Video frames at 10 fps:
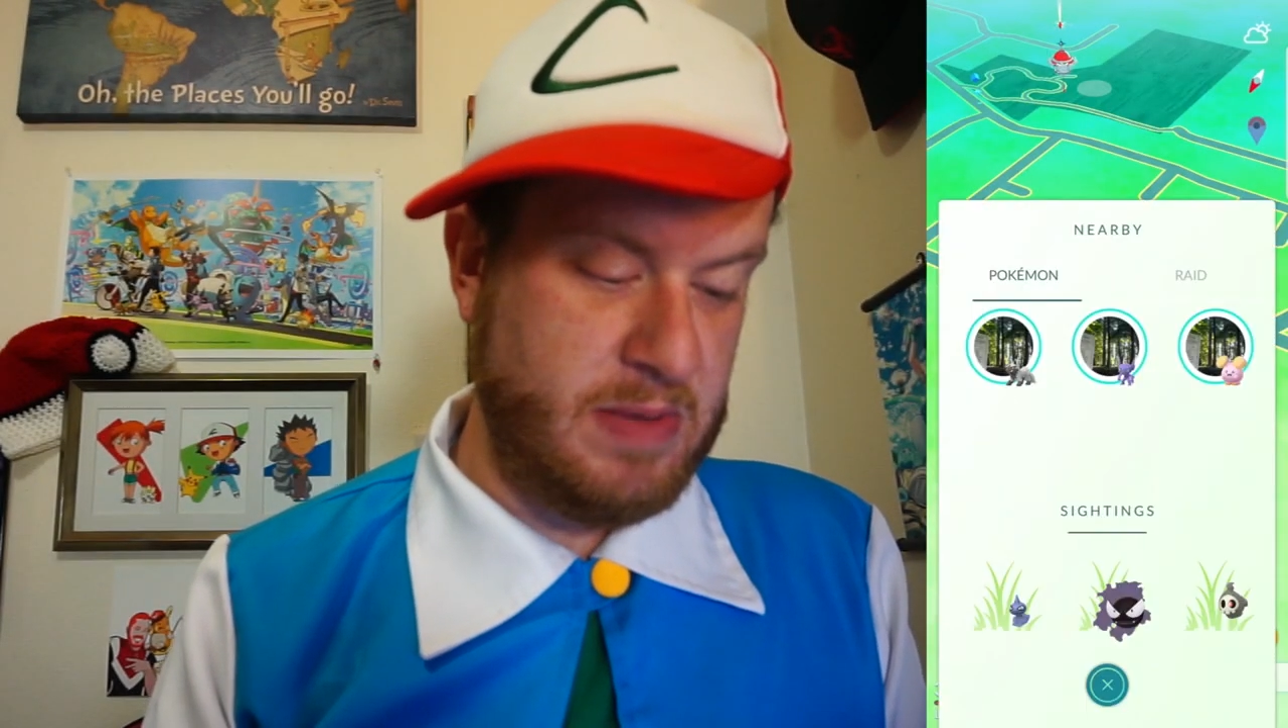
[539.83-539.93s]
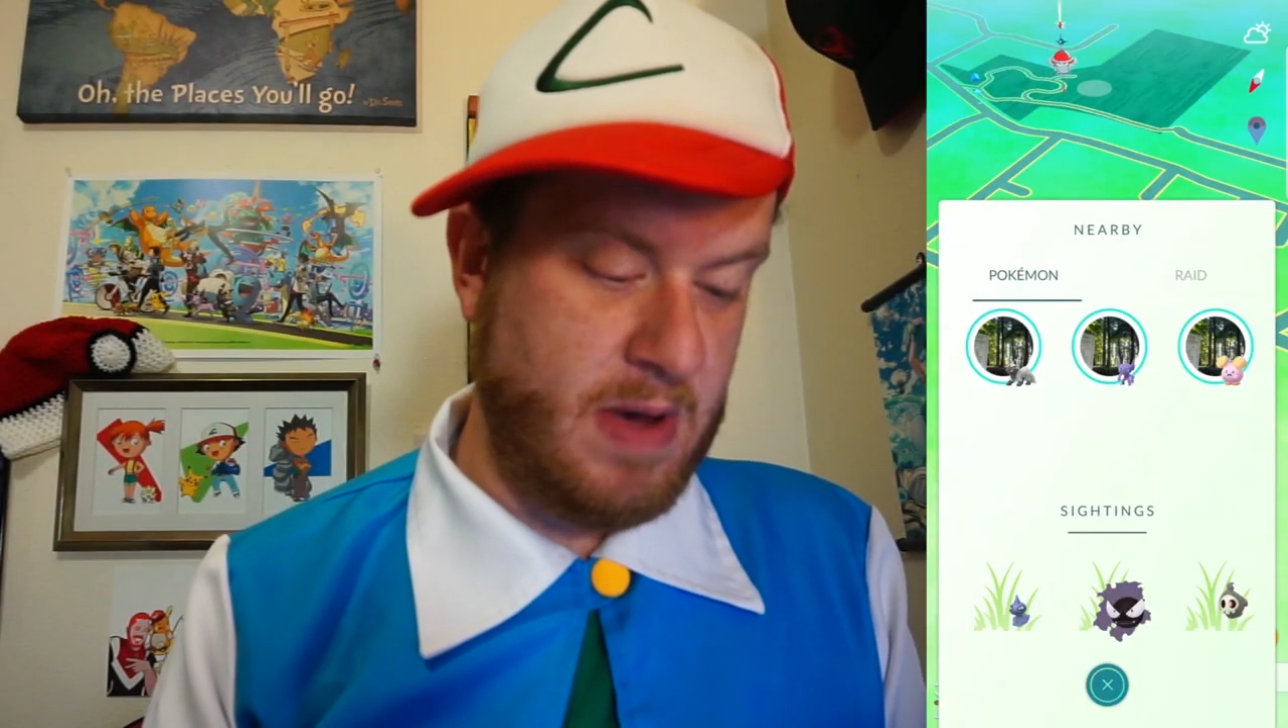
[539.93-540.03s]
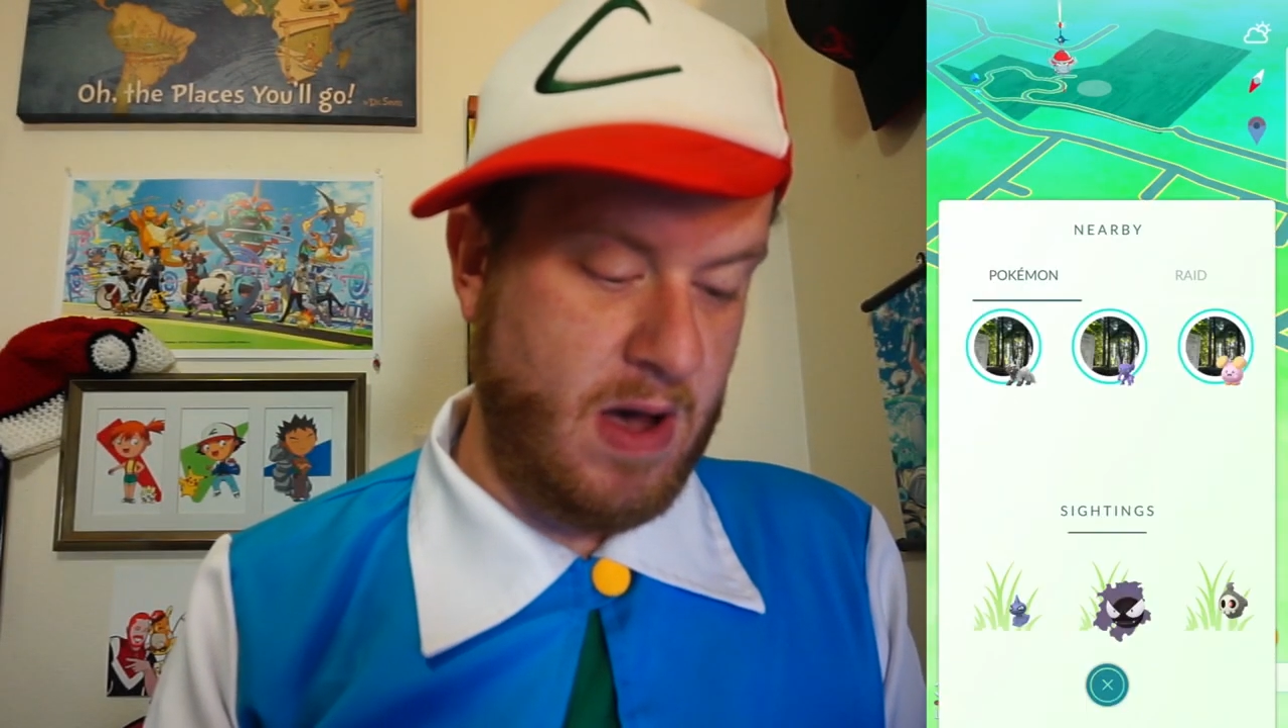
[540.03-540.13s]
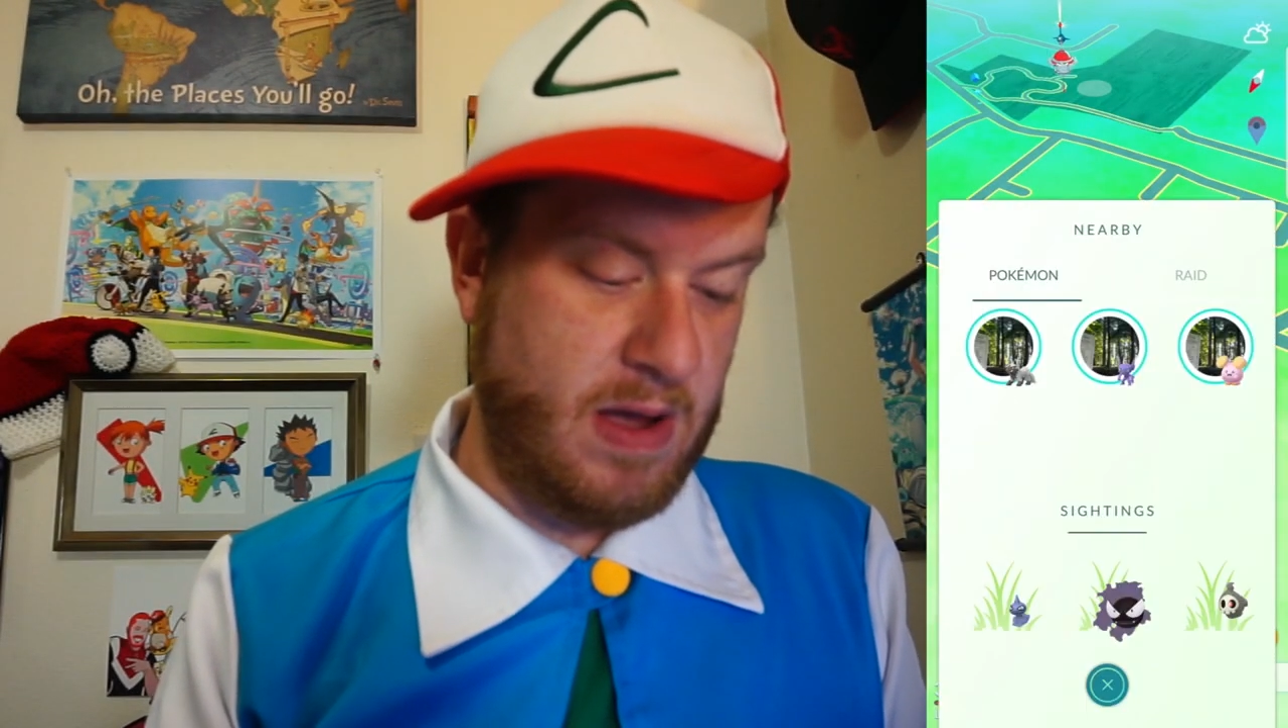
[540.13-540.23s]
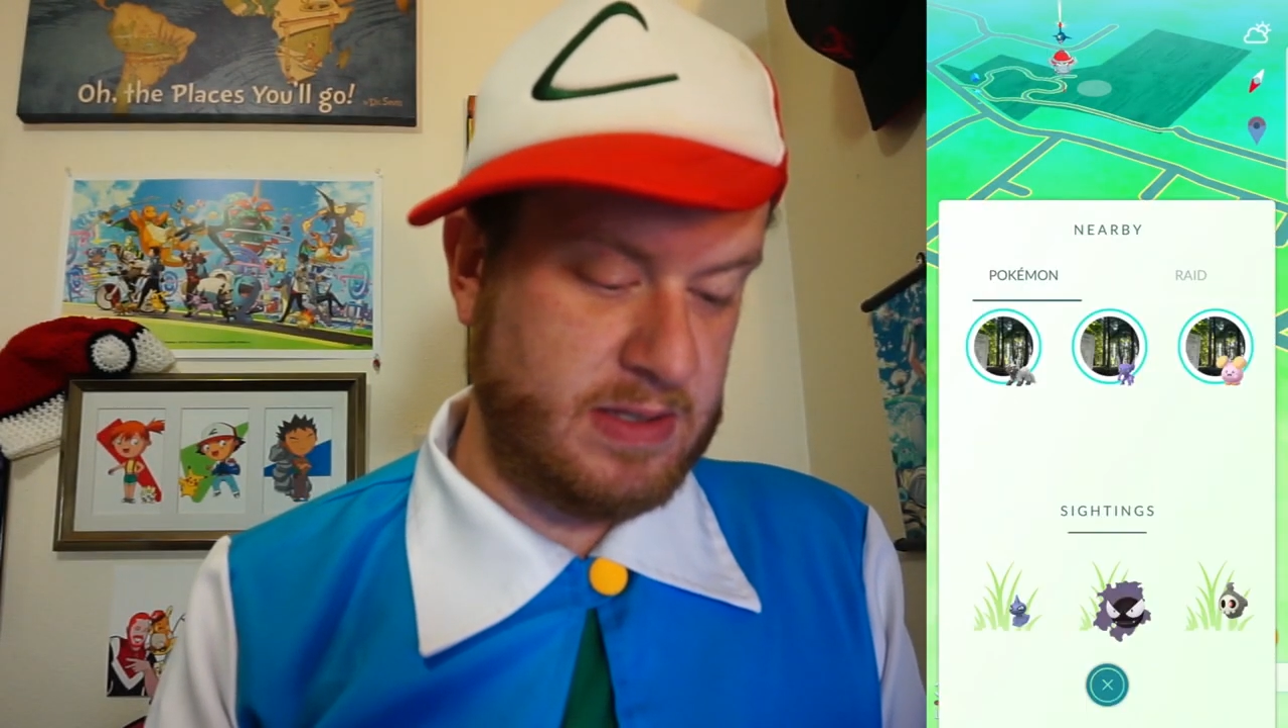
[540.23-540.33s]

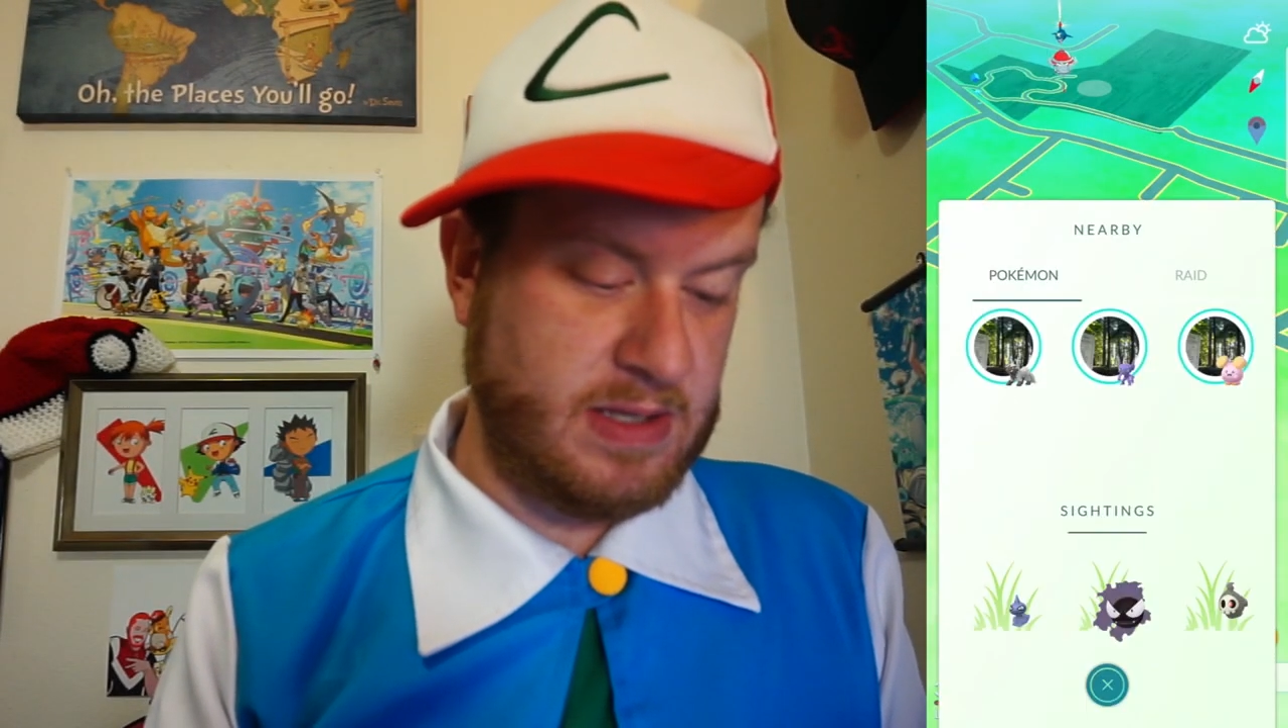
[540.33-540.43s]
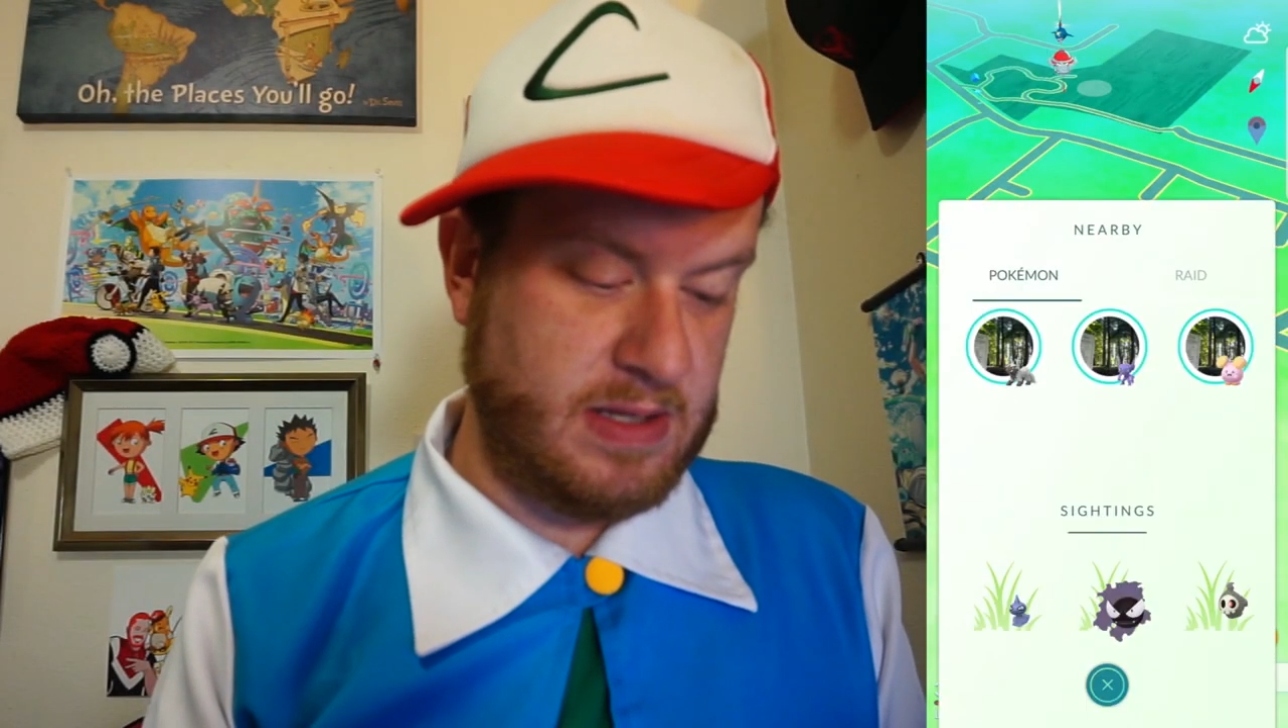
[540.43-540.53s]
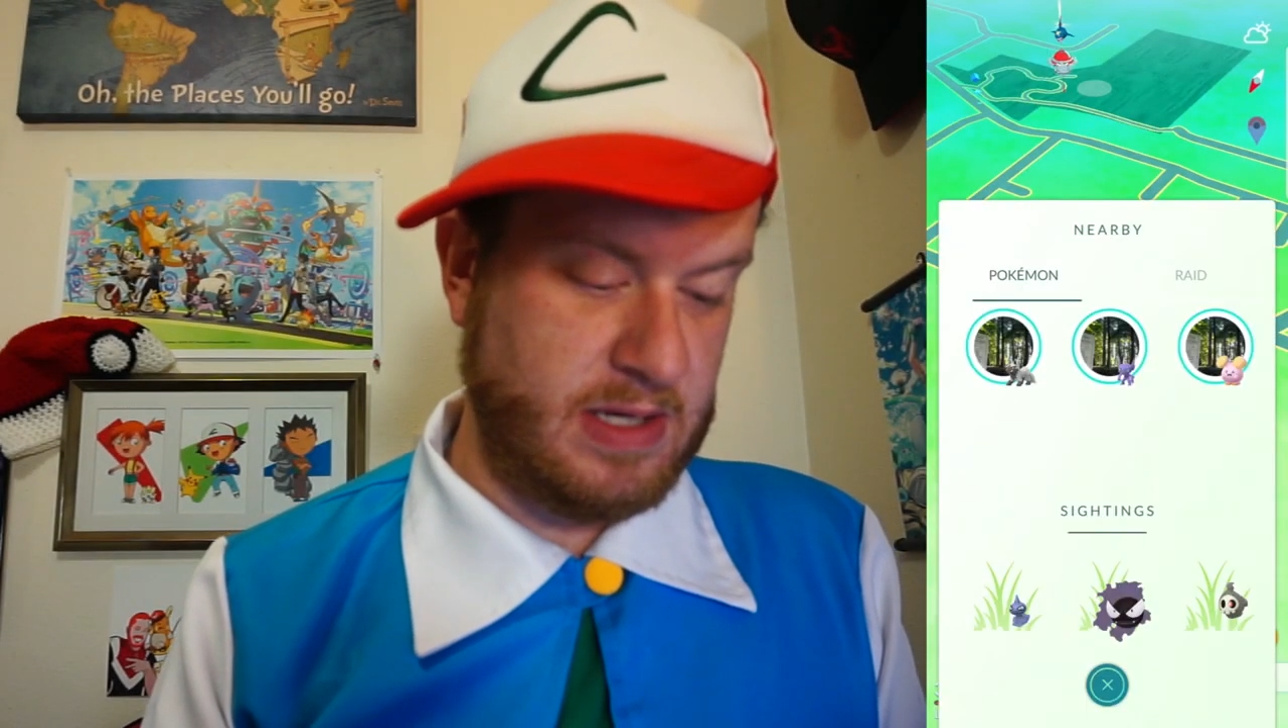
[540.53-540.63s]
mons on